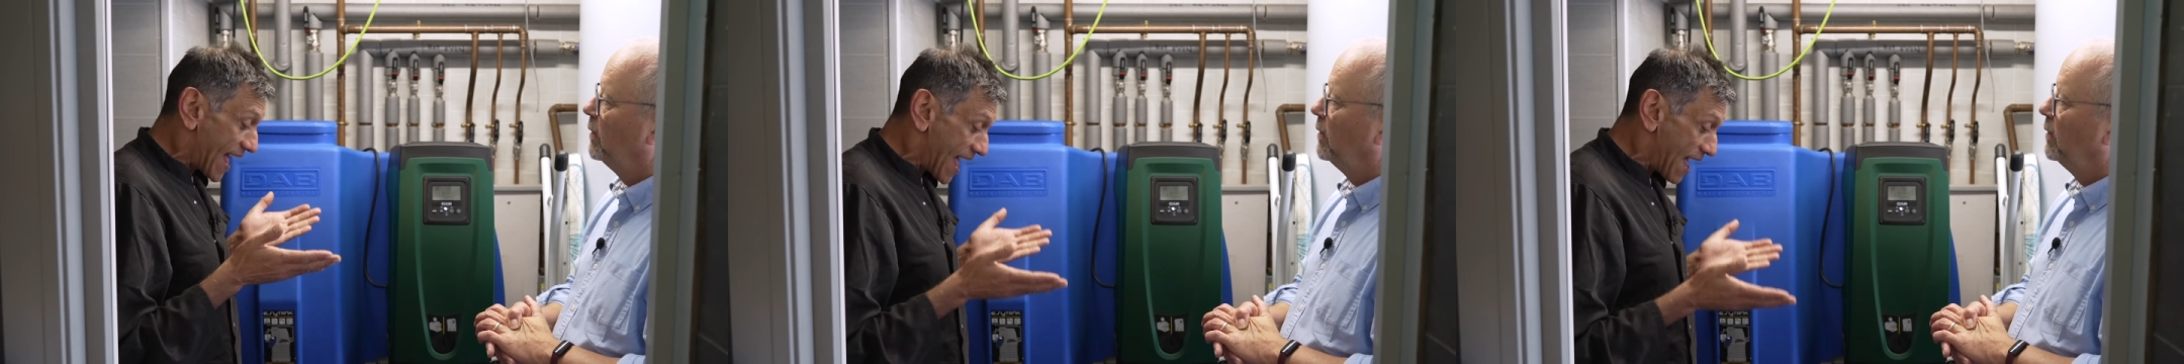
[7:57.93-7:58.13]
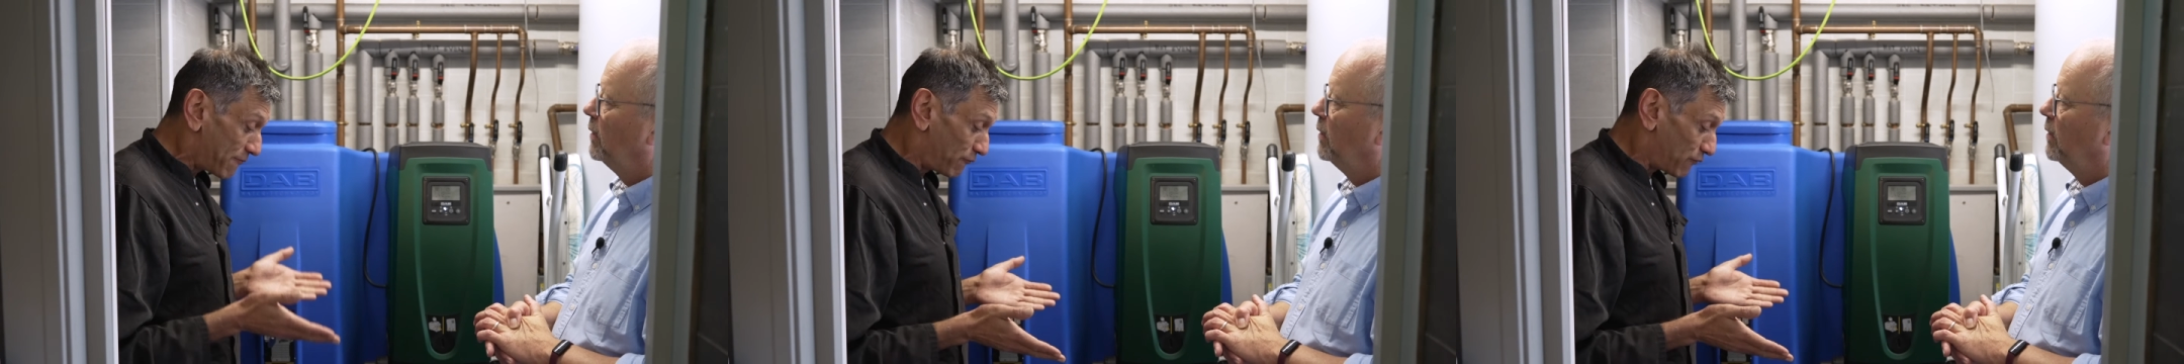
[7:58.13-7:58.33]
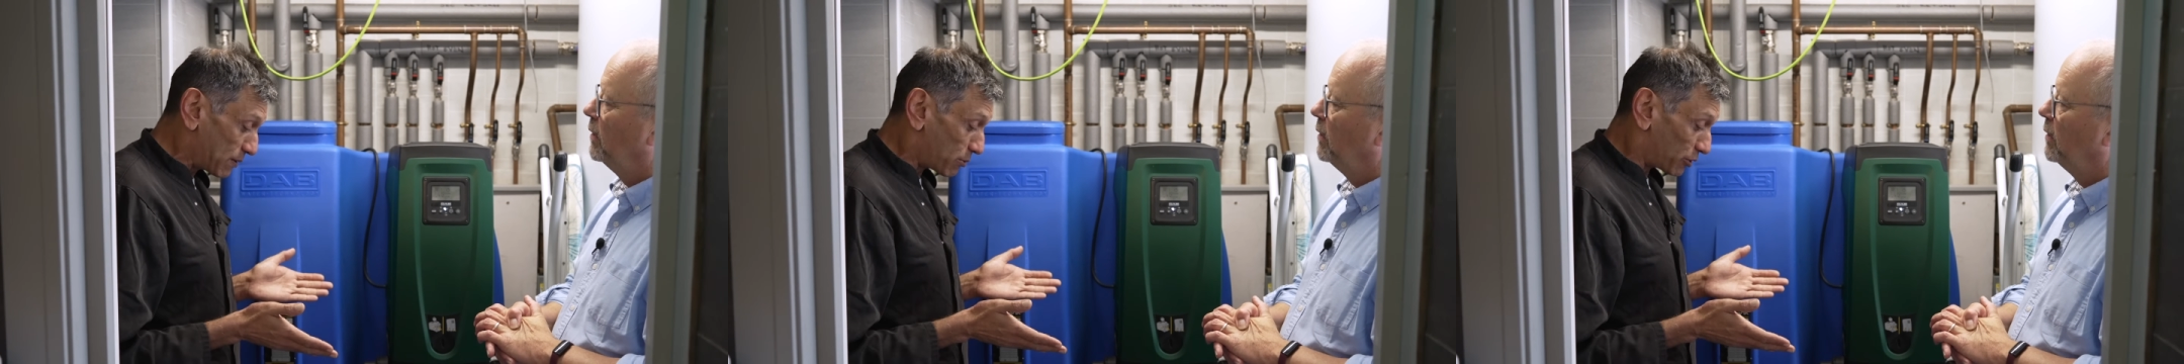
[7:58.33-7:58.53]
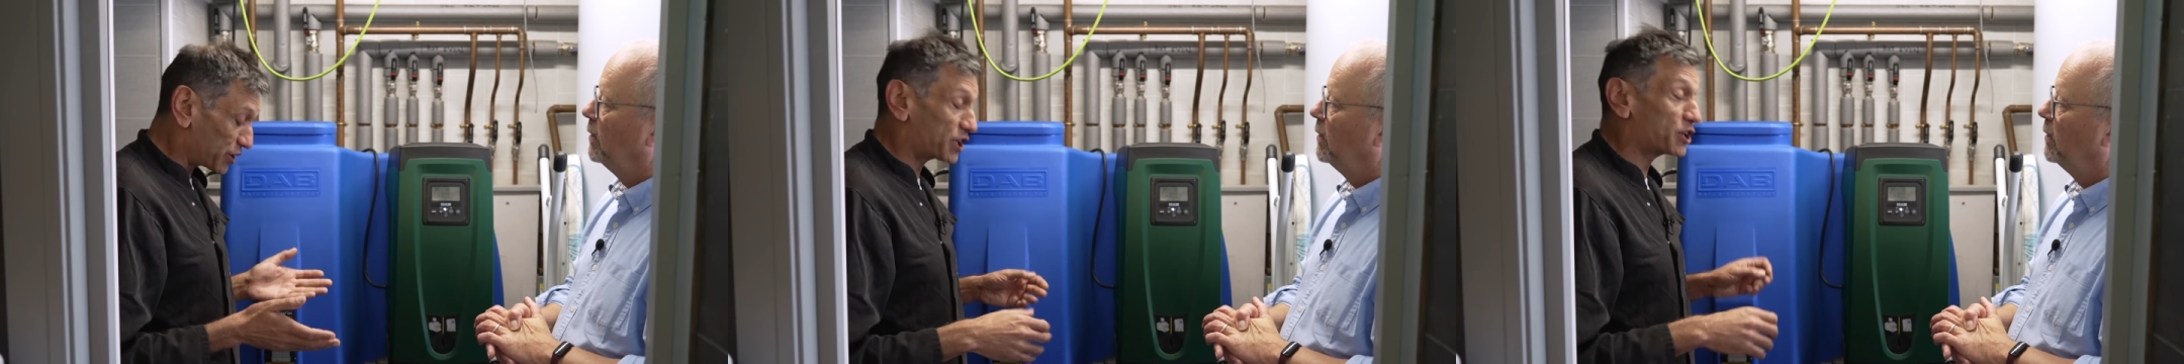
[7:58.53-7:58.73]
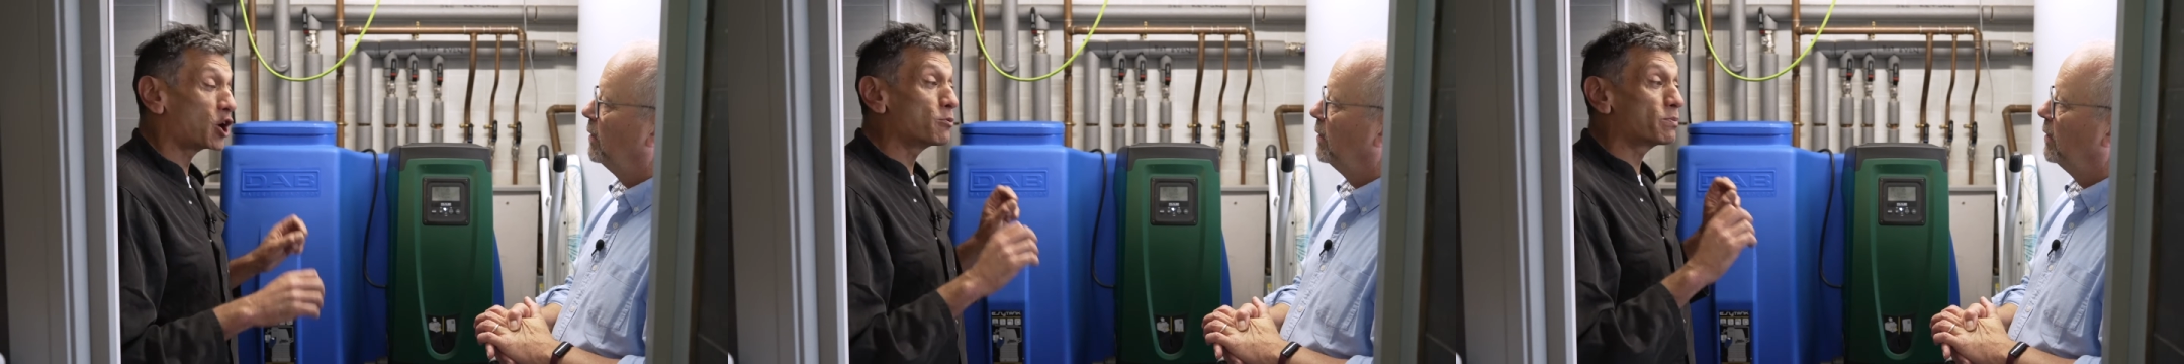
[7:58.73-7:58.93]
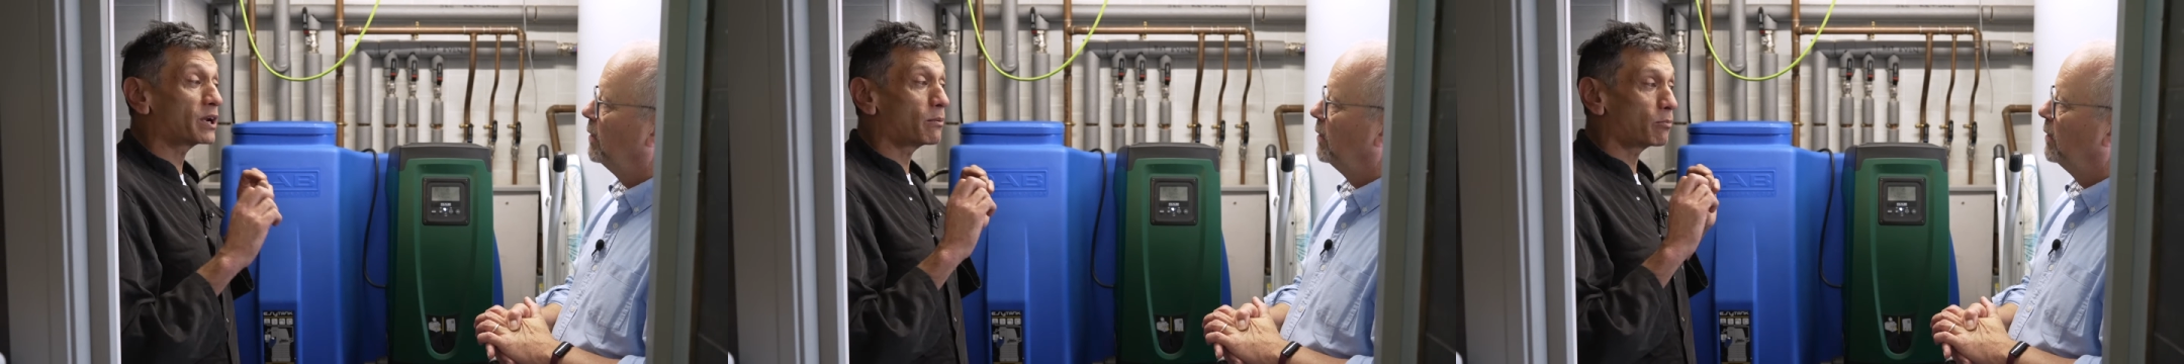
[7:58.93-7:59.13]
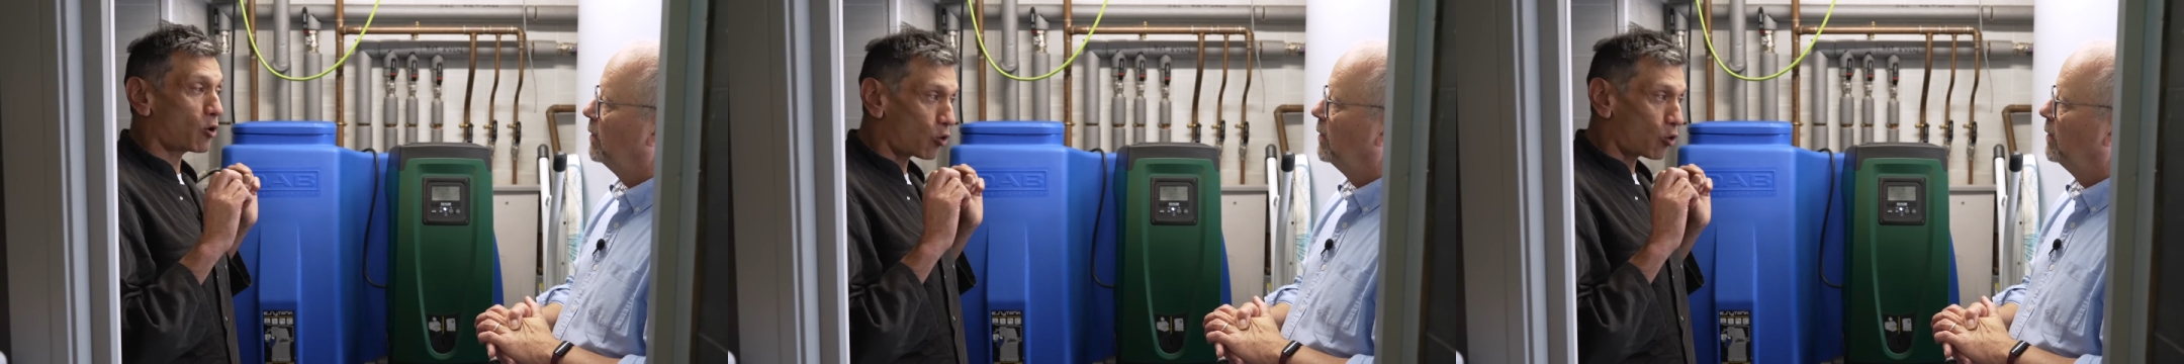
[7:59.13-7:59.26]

everybody you can open up